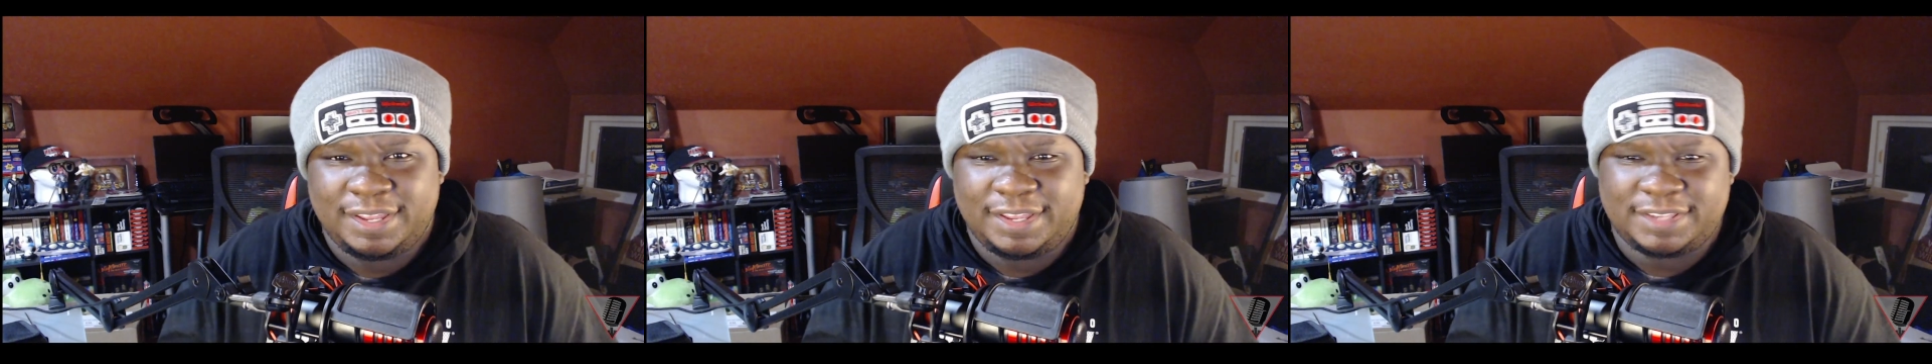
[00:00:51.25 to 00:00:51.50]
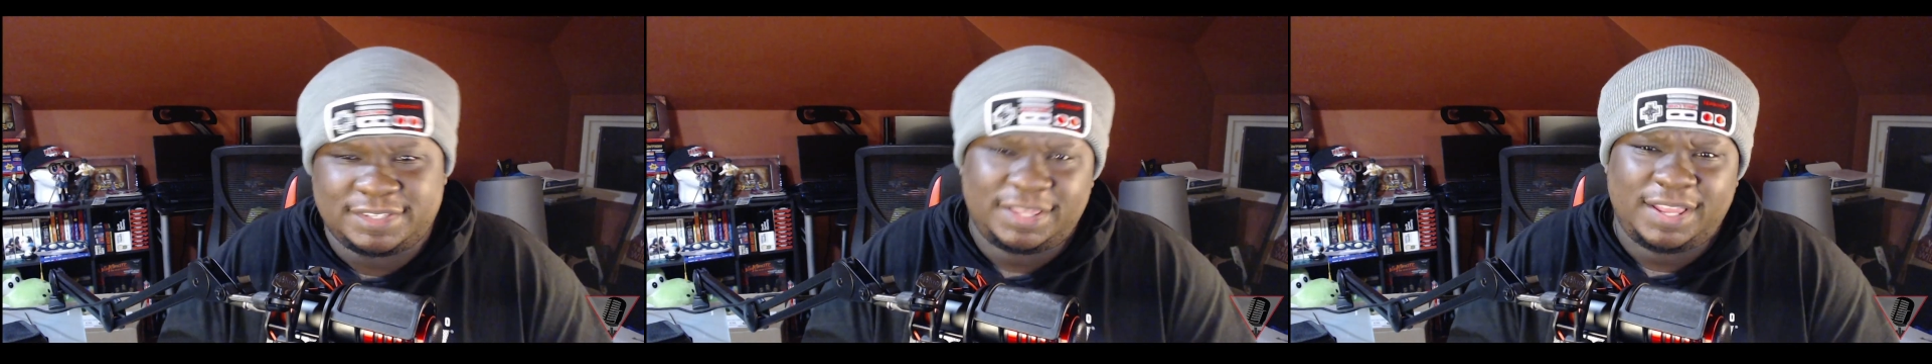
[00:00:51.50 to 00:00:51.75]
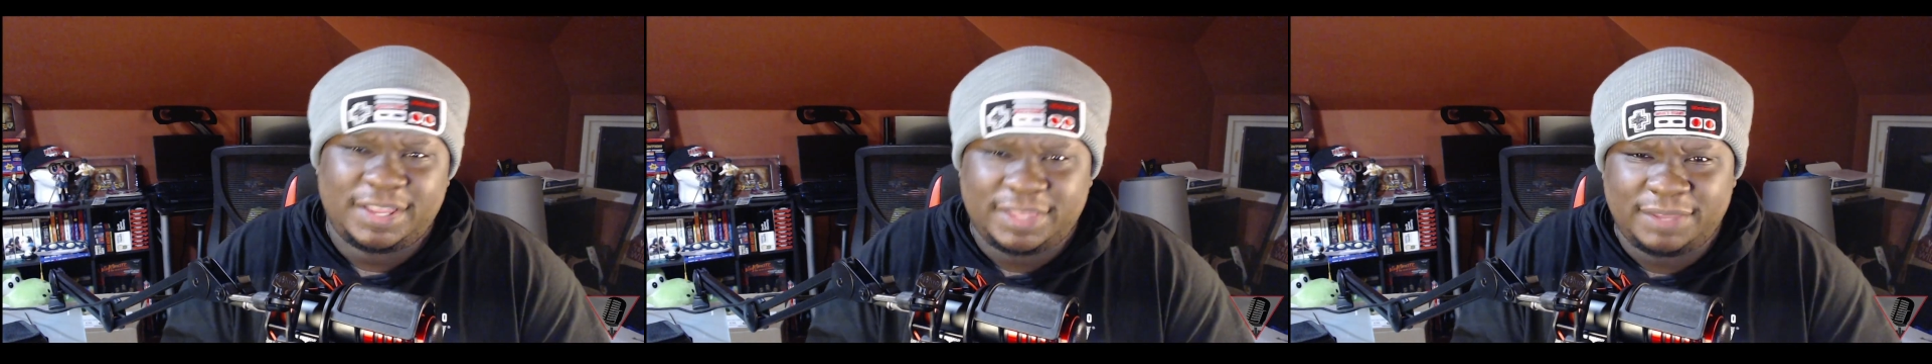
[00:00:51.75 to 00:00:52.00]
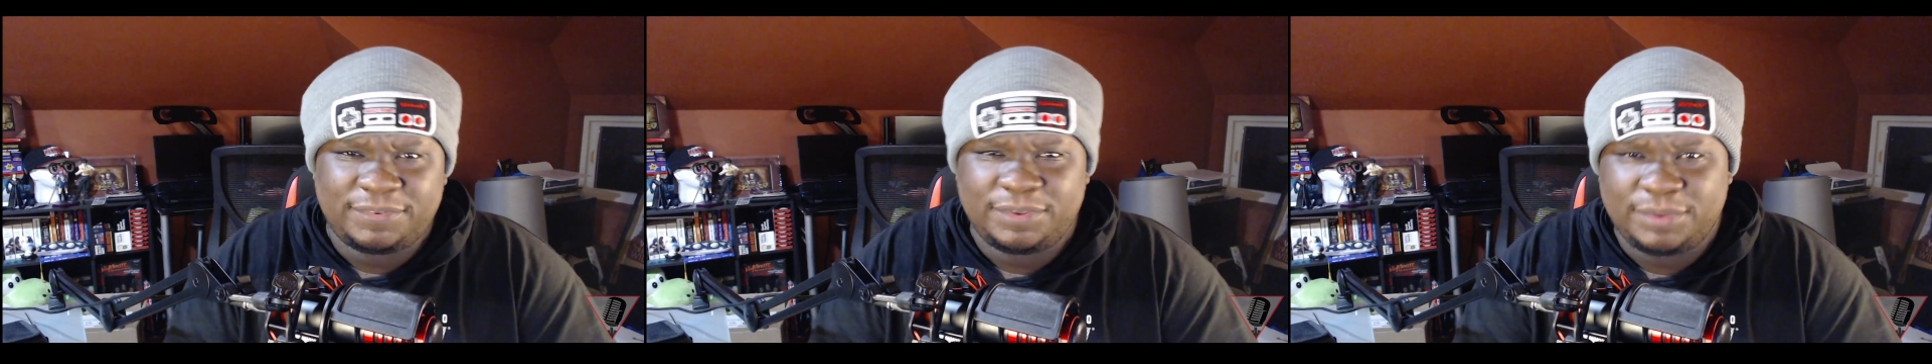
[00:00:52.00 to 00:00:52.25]
Is it like
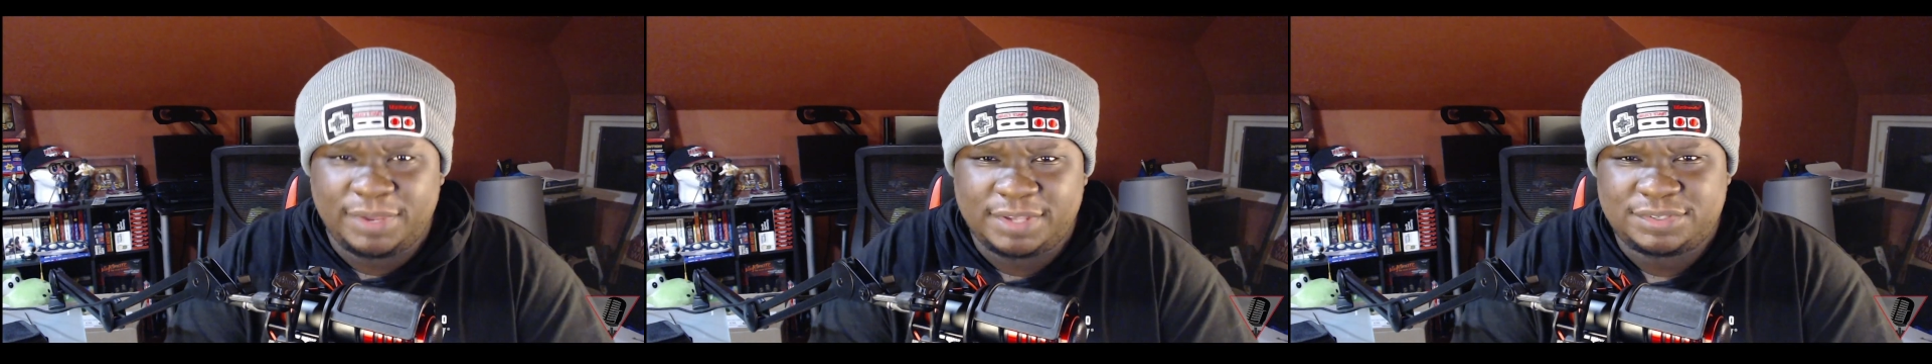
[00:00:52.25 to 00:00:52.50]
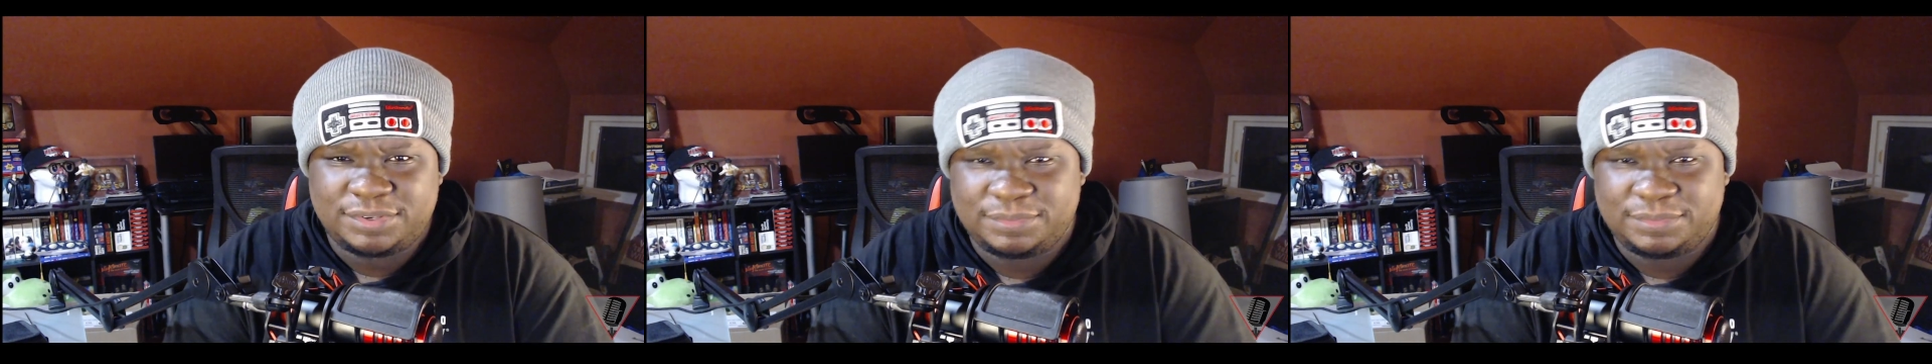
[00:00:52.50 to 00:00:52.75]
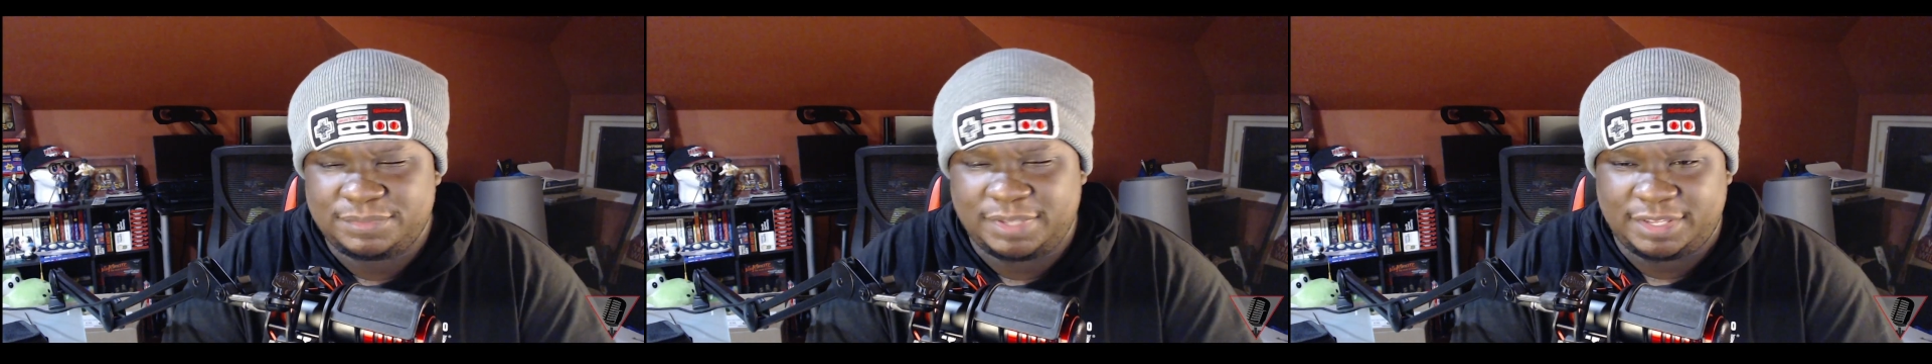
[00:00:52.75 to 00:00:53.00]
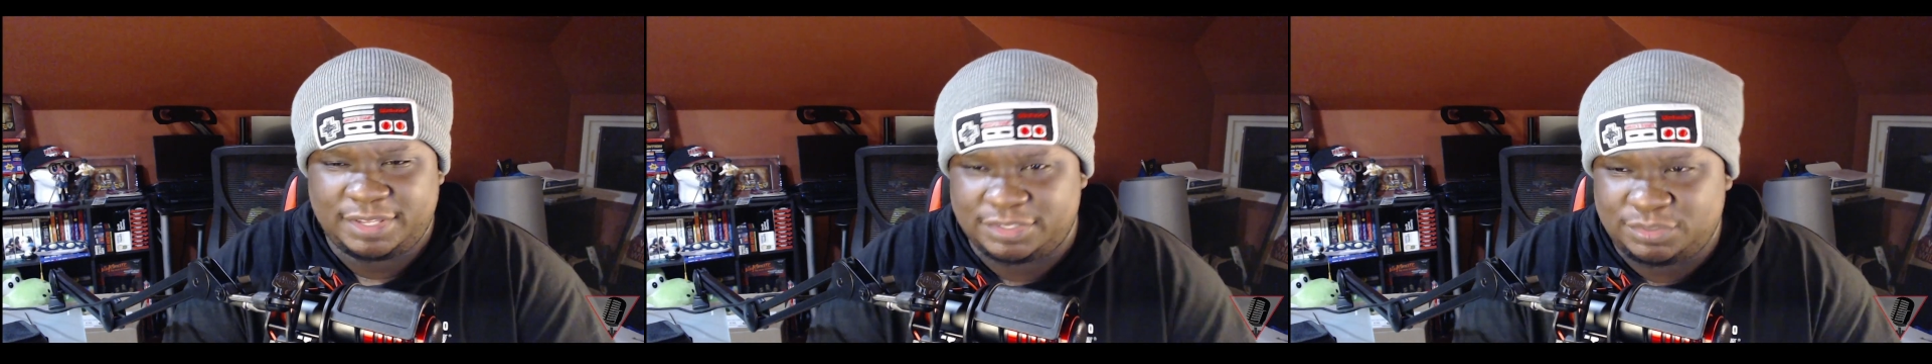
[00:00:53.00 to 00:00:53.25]
that for you guys too?
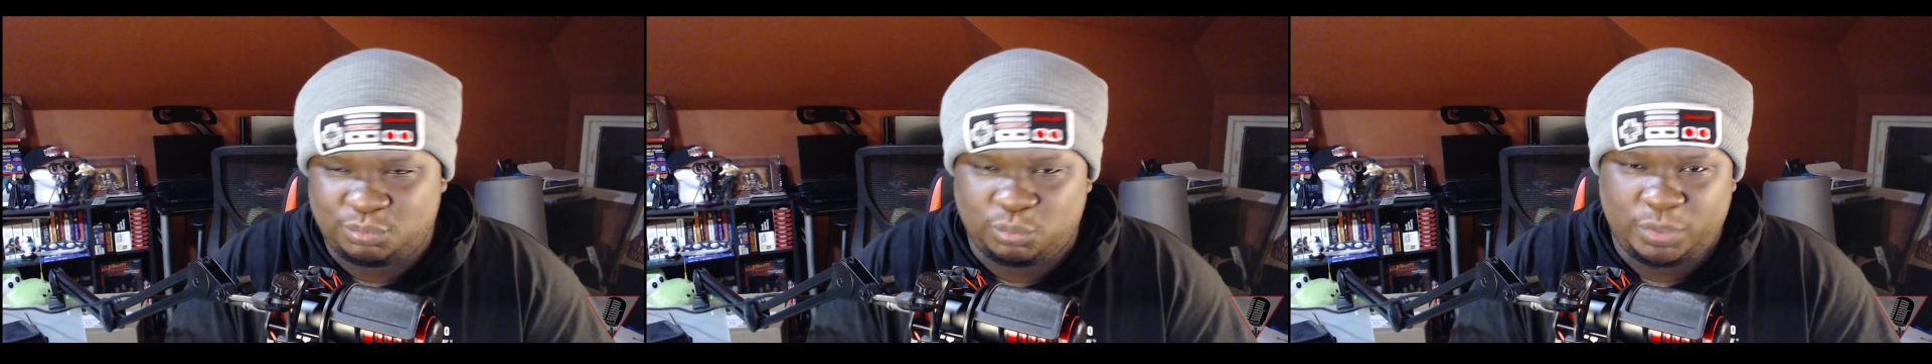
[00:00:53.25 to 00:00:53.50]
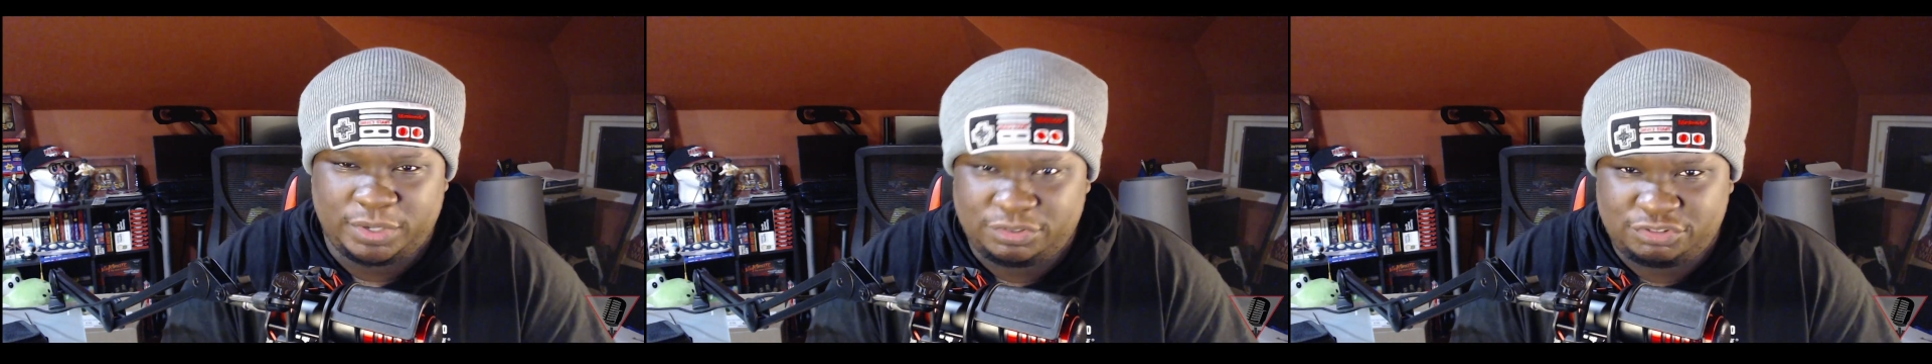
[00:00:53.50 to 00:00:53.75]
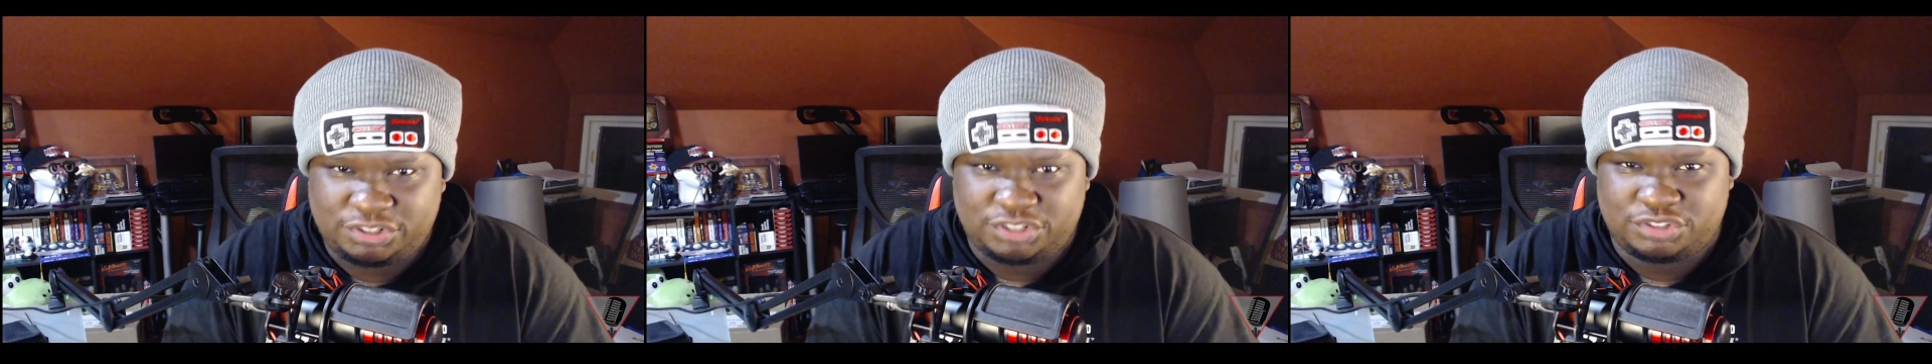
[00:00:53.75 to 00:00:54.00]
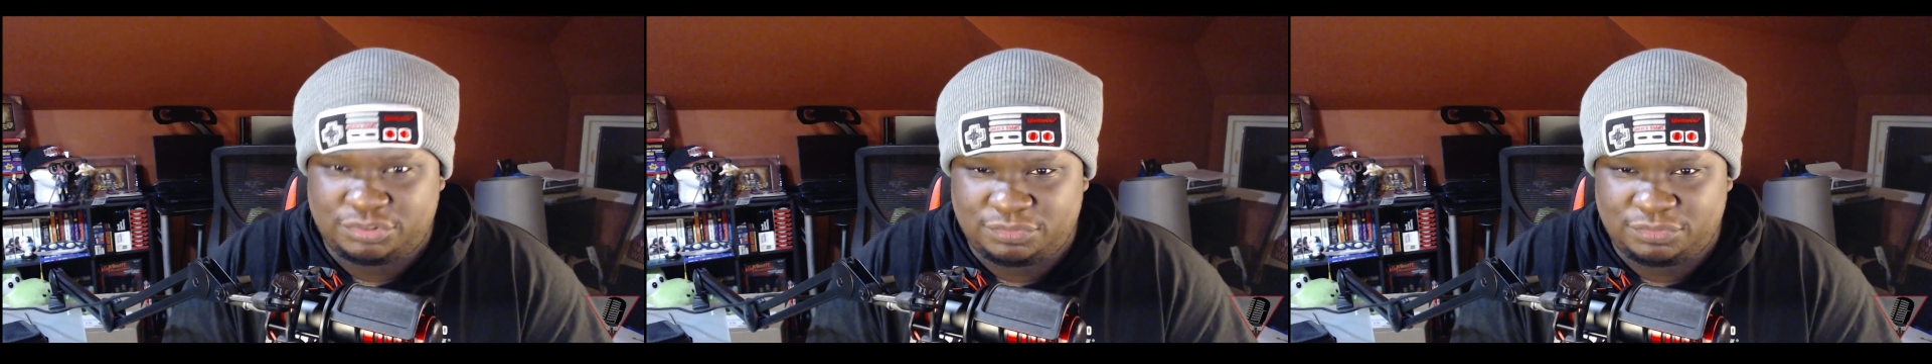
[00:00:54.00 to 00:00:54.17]
Like, is winter just